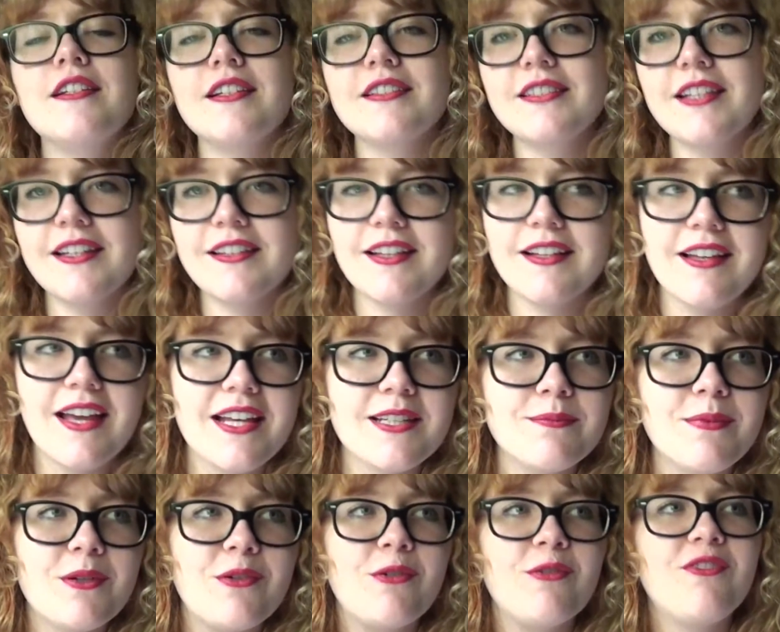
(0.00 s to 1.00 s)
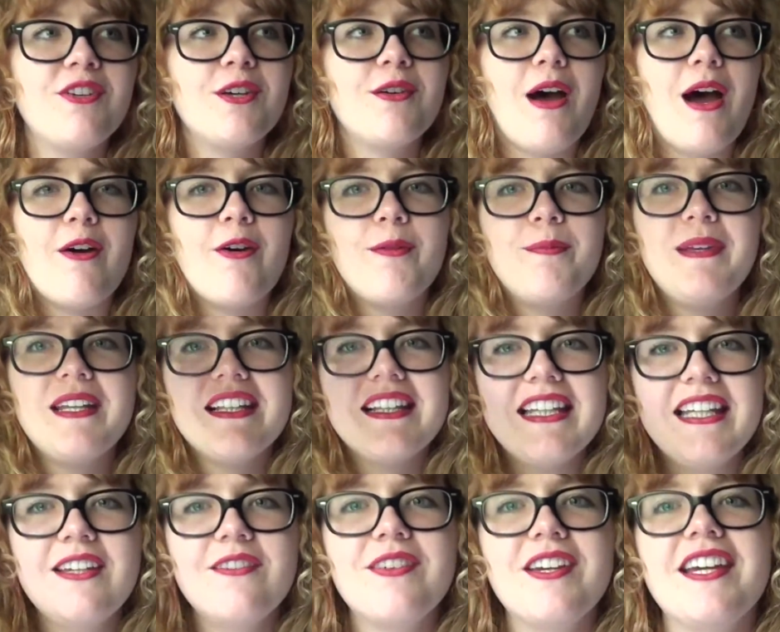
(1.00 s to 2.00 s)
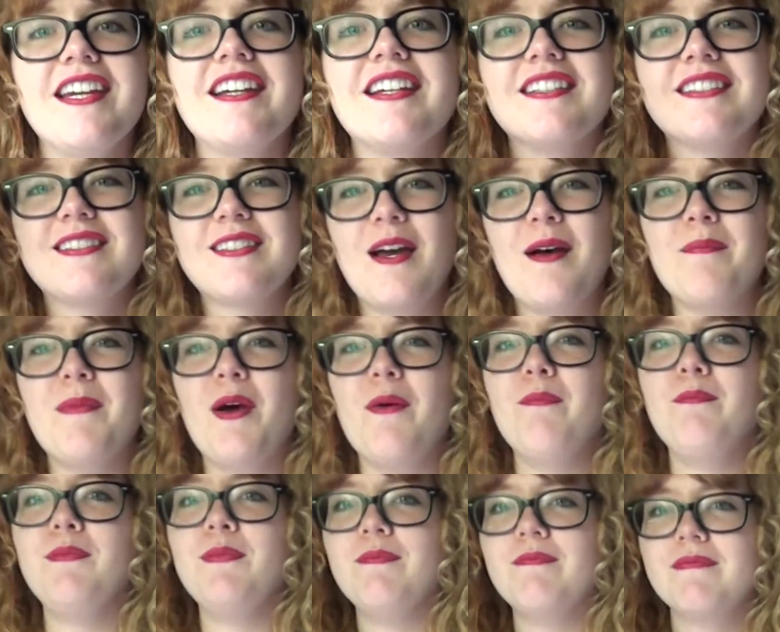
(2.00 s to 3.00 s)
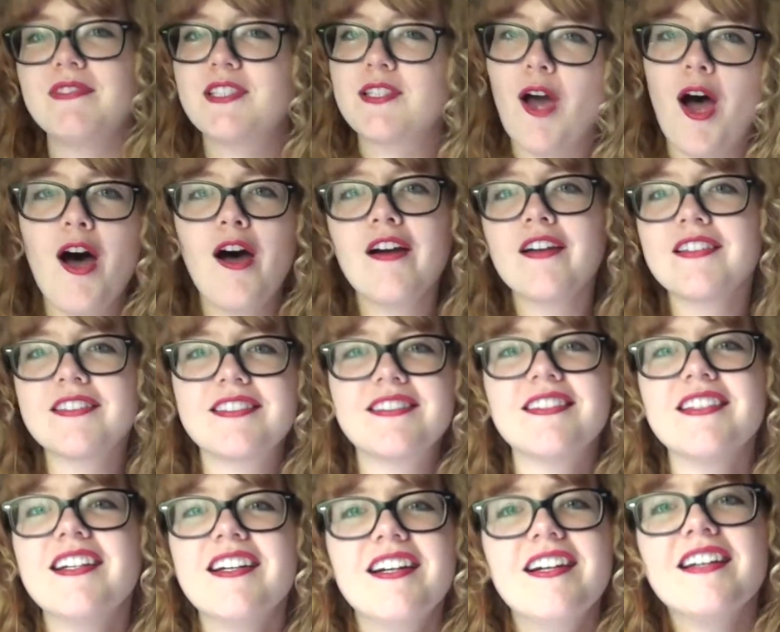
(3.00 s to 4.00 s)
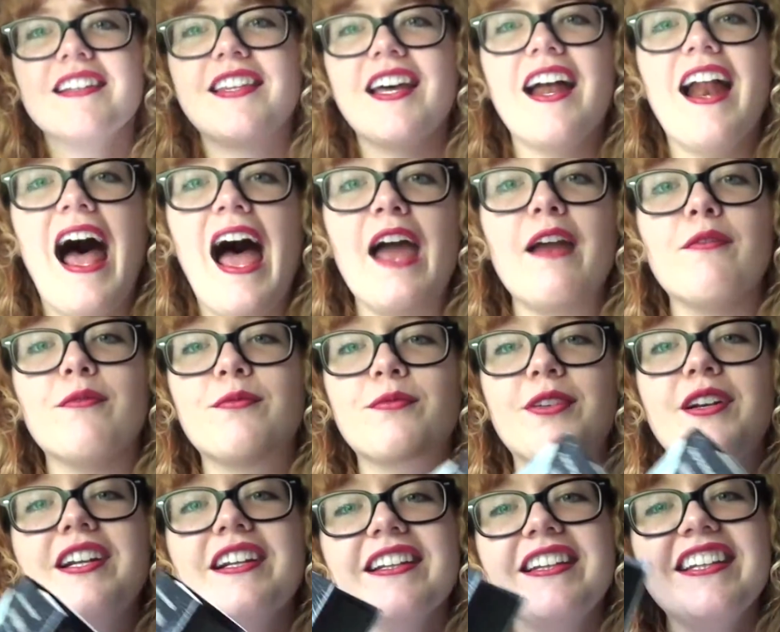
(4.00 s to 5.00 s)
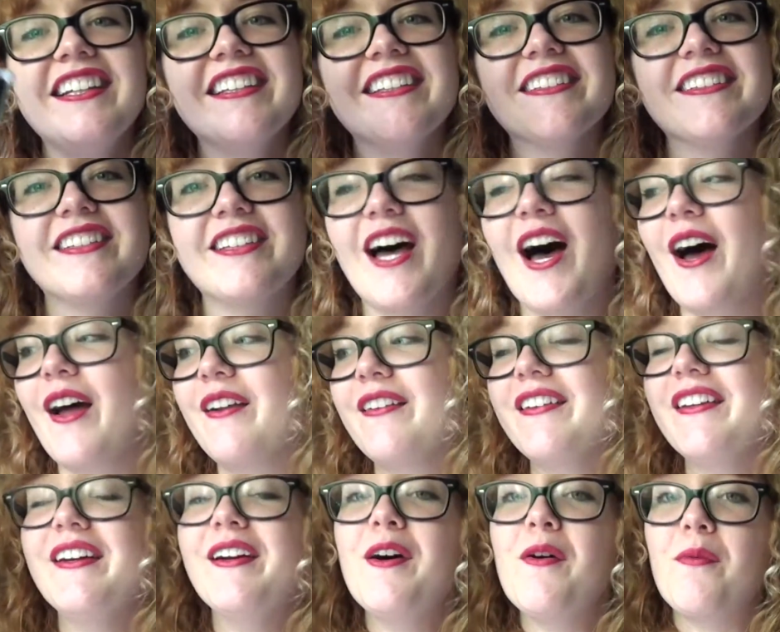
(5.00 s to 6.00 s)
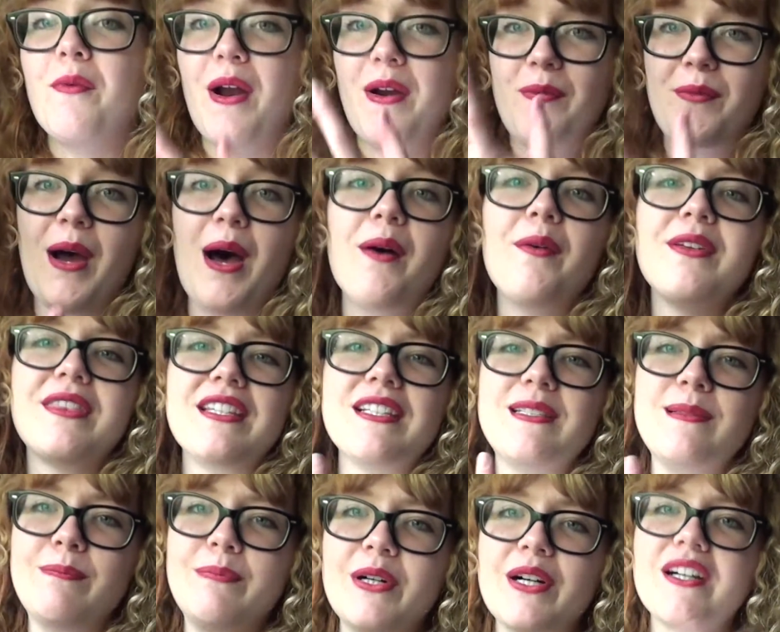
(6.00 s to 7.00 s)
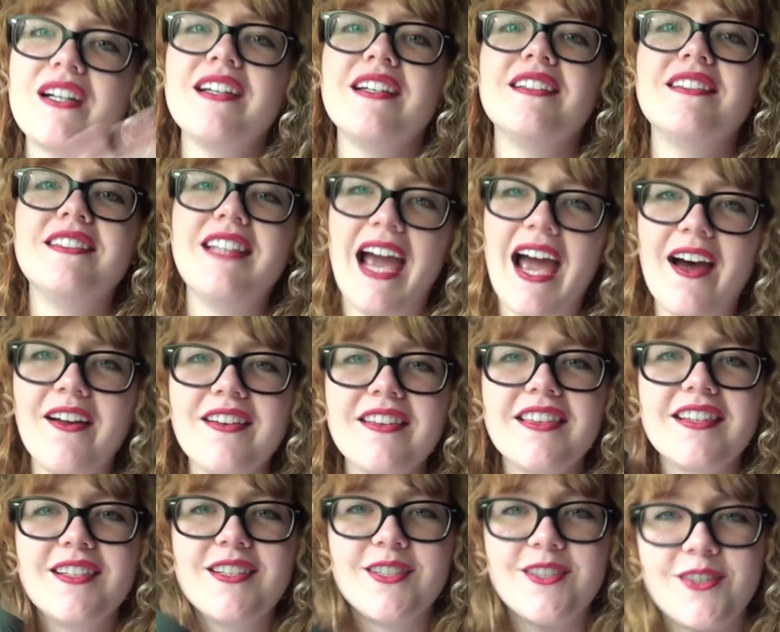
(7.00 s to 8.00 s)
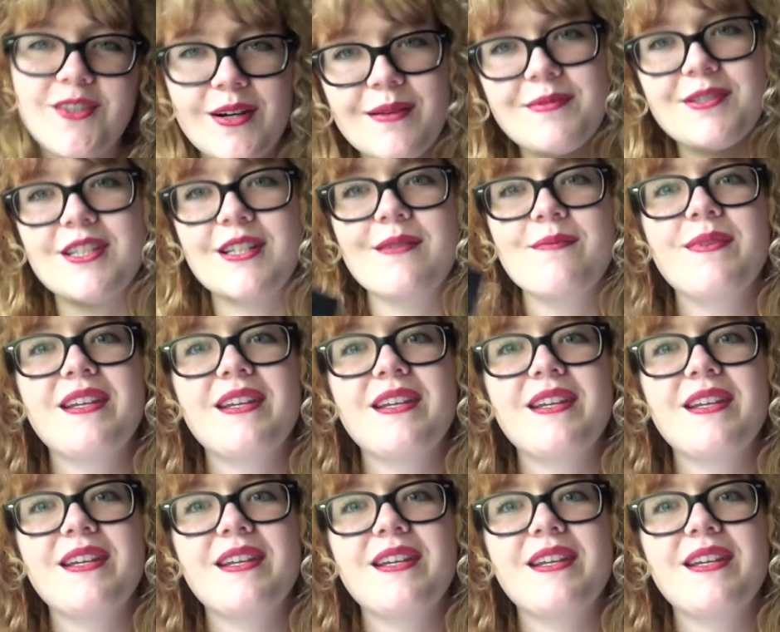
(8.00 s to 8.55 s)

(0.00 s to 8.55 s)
Just like the last book review, I will be leaving some songs that I really thought went well with this book down in the description